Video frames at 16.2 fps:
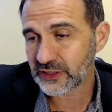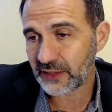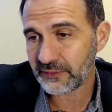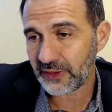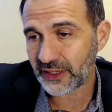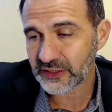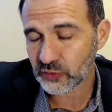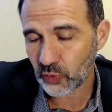
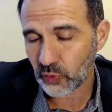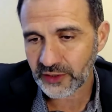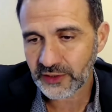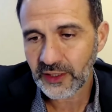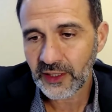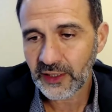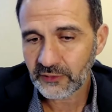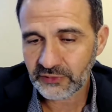Cinema is
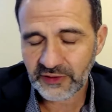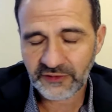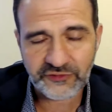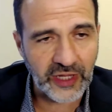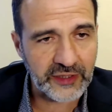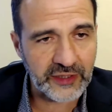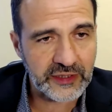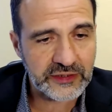one.
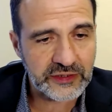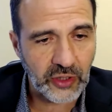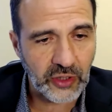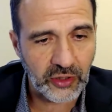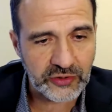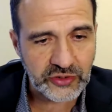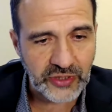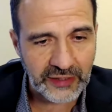We've done this
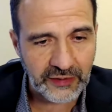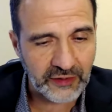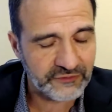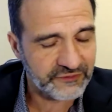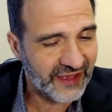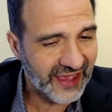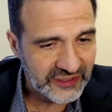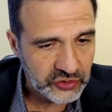also
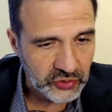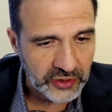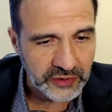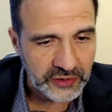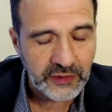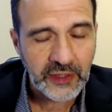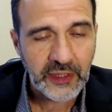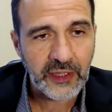around
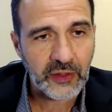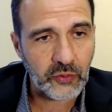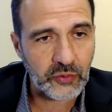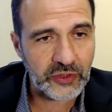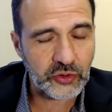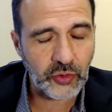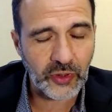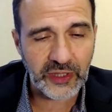vascular.
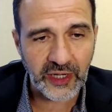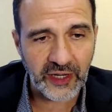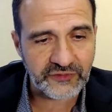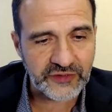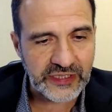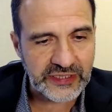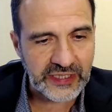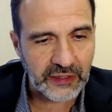We do a lot
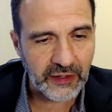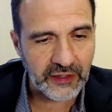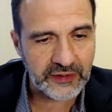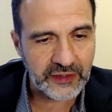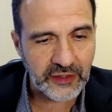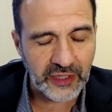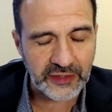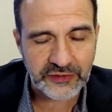of these
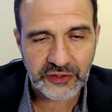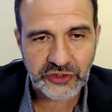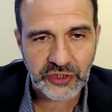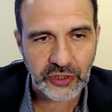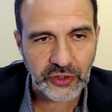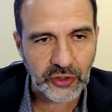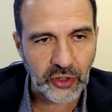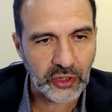around the
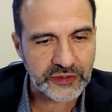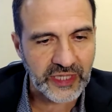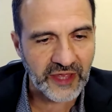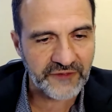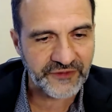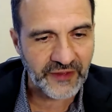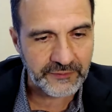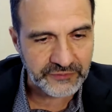condition called
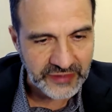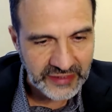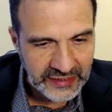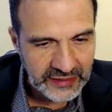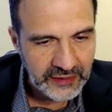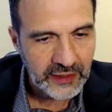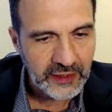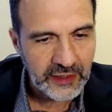
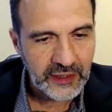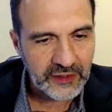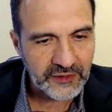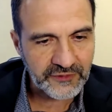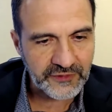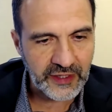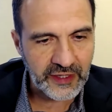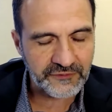FMD,
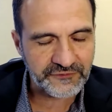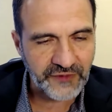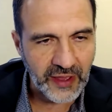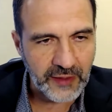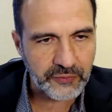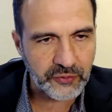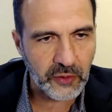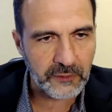
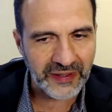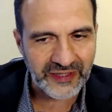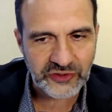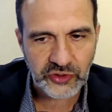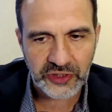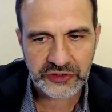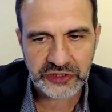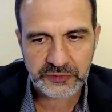
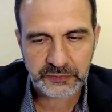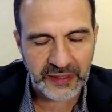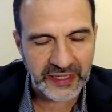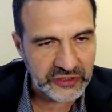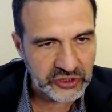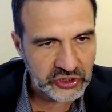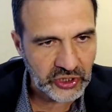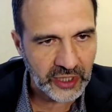fibromuscular
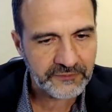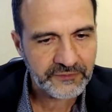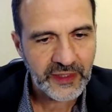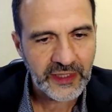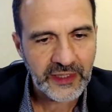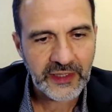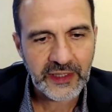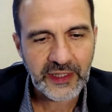dysplasia,
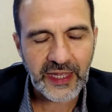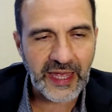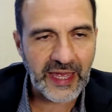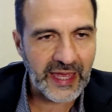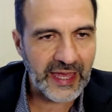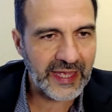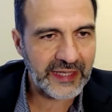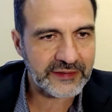
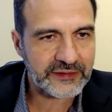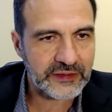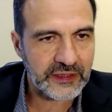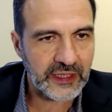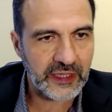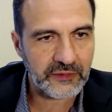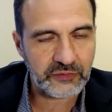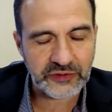
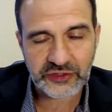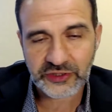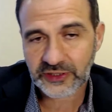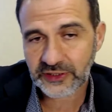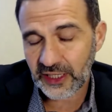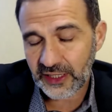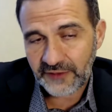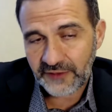
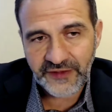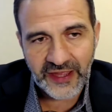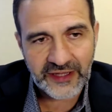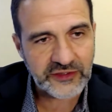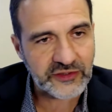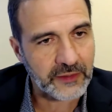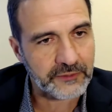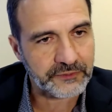which can
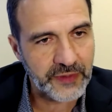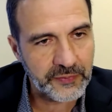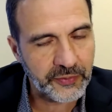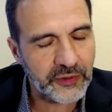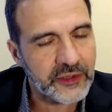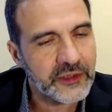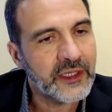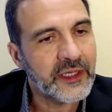affect some
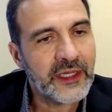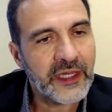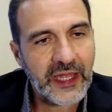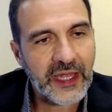people.